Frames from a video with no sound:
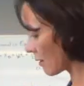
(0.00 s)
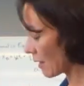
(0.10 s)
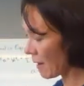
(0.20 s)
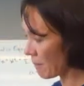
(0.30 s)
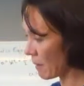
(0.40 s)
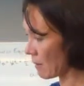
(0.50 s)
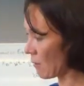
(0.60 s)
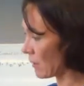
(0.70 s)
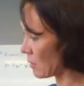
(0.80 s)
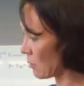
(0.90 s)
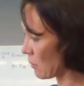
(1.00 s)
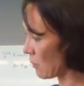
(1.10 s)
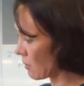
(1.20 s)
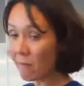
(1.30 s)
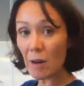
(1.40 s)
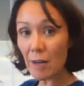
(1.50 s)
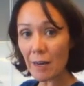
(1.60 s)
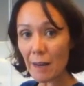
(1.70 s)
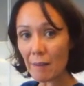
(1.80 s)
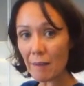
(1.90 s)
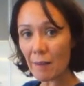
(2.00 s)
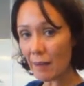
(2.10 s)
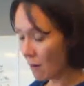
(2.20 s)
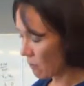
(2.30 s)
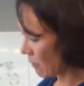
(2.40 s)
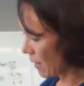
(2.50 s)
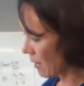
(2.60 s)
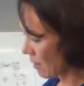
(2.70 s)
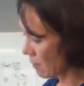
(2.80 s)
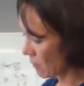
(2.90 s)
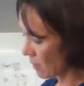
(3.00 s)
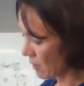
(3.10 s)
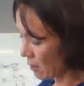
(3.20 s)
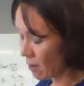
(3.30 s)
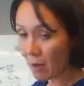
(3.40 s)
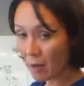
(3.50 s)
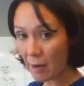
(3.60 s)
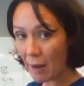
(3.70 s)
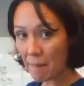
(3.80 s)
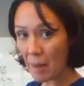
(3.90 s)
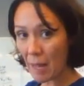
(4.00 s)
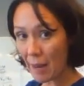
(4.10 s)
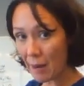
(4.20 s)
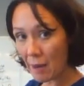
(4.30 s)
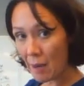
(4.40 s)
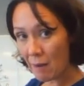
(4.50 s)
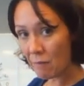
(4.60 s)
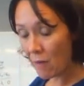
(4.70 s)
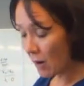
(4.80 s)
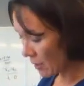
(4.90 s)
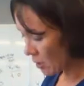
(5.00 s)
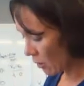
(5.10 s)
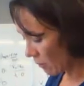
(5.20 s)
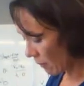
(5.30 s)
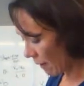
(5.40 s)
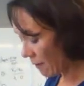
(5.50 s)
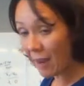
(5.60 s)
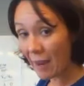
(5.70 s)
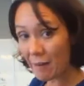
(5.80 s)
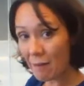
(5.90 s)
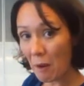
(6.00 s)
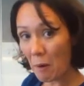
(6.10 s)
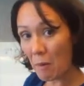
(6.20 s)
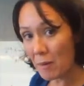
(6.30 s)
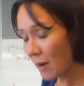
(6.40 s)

clamp is going to sit very nicely right over here on my very tall ring stand, so